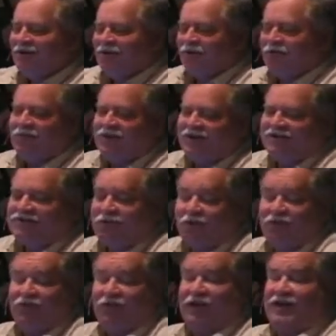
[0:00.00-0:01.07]
Lord, we
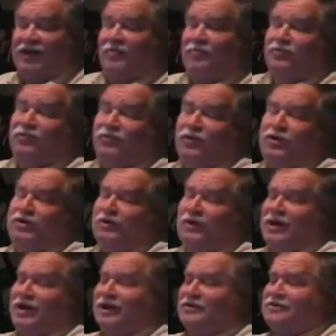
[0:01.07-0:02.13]
joyfully come before you
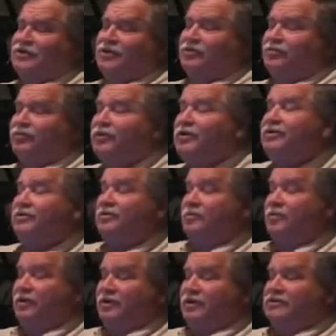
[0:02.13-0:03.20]
and ask you to breathe
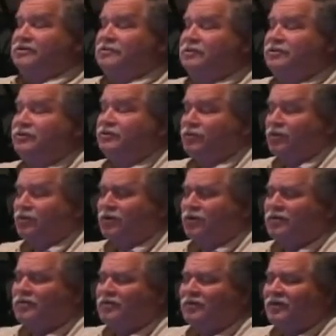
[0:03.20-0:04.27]
upon us with your word